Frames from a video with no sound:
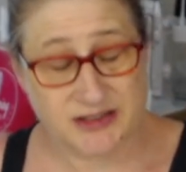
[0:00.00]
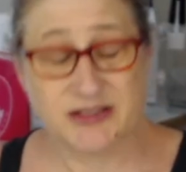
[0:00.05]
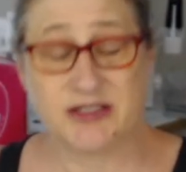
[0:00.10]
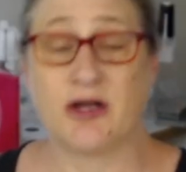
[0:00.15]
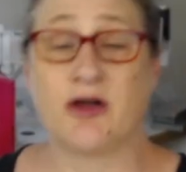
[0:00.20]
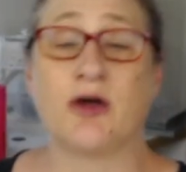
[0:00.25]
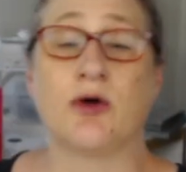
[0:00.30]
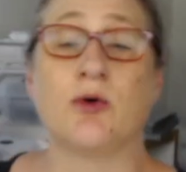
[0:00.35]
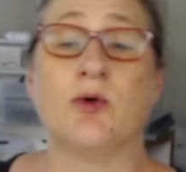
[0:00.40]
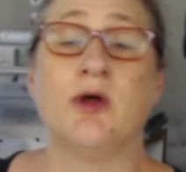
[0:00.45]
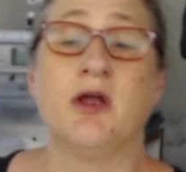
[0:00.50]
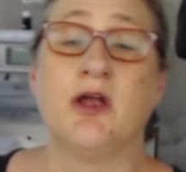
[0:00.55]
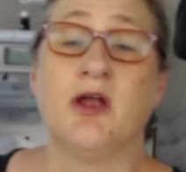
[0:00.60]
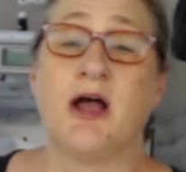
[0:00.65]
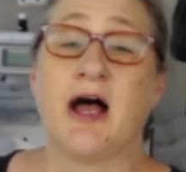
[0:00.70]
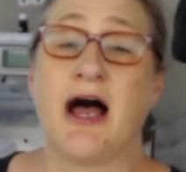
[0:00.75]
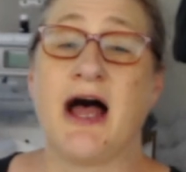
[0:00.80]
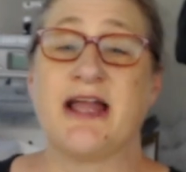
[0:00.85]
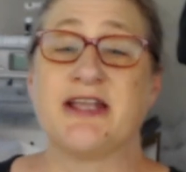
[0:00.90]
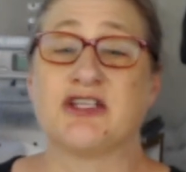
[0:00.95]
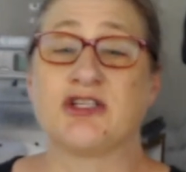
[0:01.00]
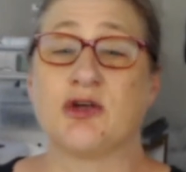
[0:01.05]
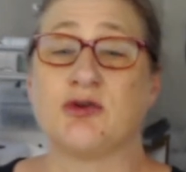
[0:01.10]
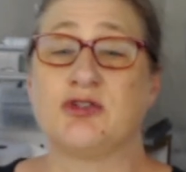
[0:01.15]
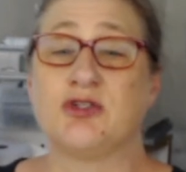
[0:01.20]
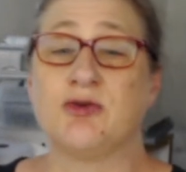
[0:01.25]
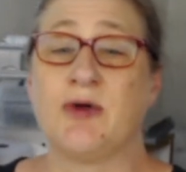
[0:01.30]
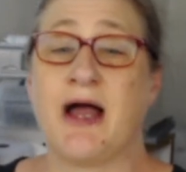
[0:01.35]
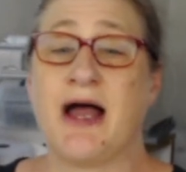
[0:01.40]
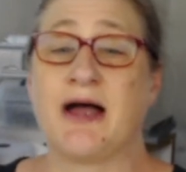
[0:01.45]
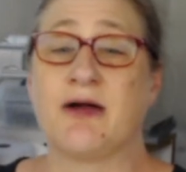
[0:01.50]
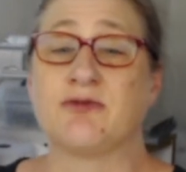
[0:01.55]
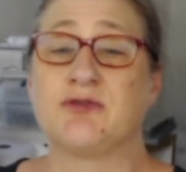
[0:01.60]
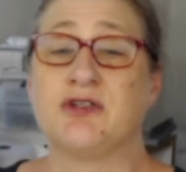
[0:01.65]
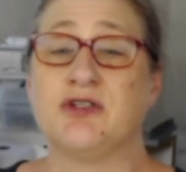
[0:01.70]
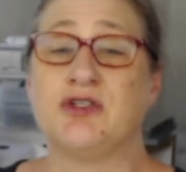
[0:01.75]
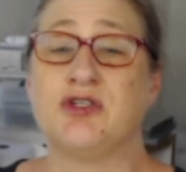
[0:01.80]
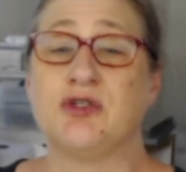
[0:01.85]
So I showed you how to